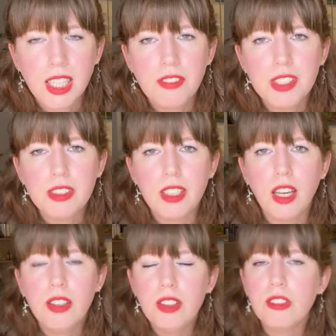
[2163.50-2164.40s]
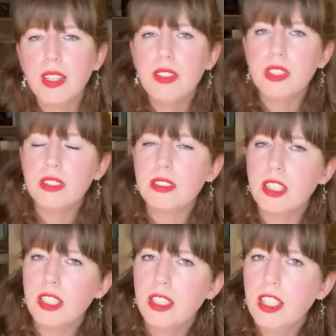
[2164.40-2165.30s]
I visit the underground at
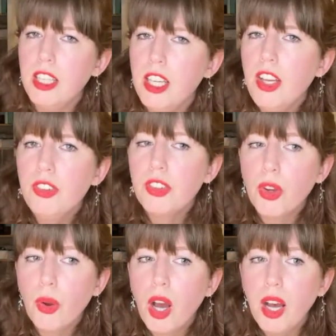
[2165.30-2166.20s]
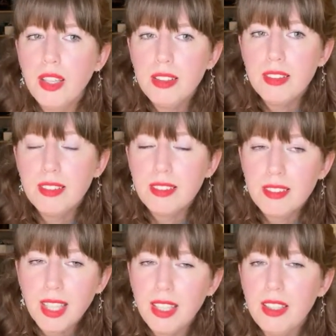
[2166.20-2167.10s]
CERN? So
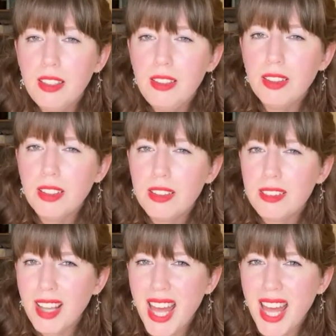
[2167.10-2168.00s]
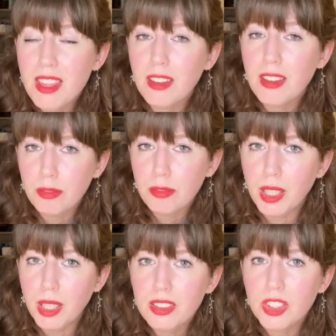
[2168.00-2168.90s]
until the 10th of
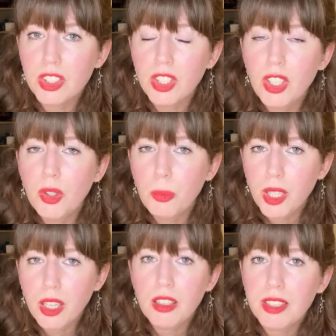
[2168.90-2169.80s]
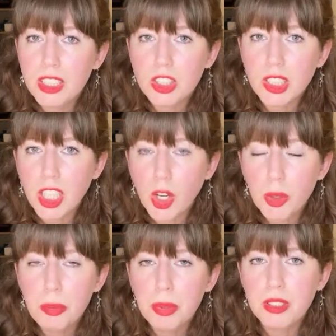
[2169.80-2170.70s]
March, we are actually
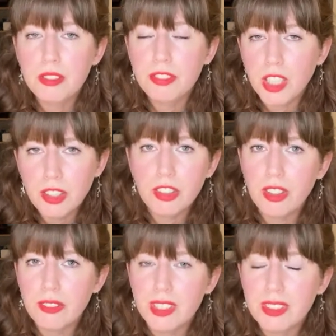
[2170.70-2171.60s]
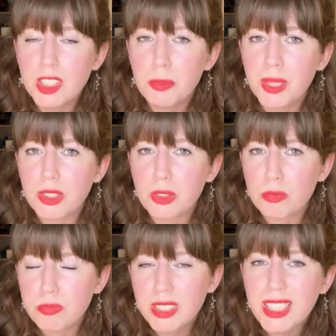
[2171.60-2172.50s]
open for underground visits, but it's
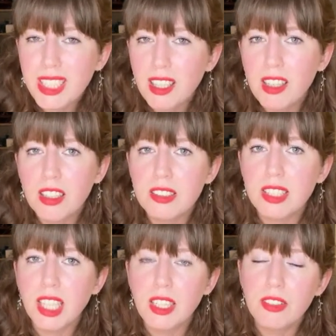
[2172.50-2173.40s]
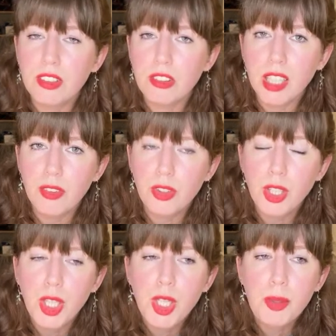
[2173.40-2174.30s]
really hard to get underground
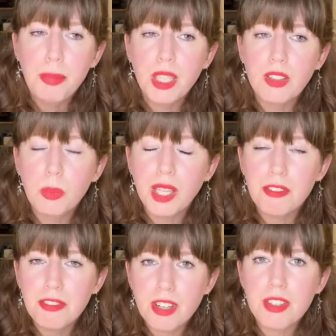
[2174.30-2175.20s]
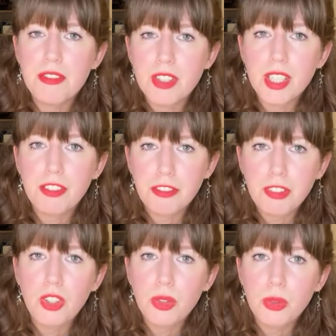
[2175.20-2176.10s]
because we have very, very
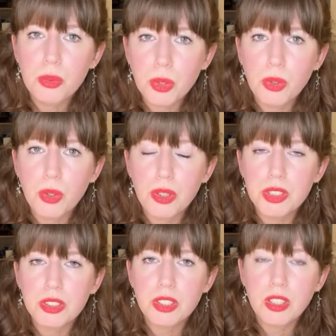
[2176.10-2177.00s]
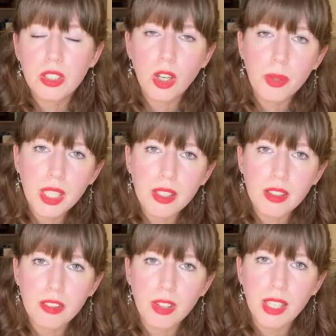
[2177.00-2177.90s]
few tours going
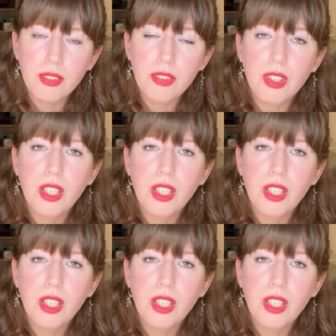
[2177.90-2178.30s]
underground,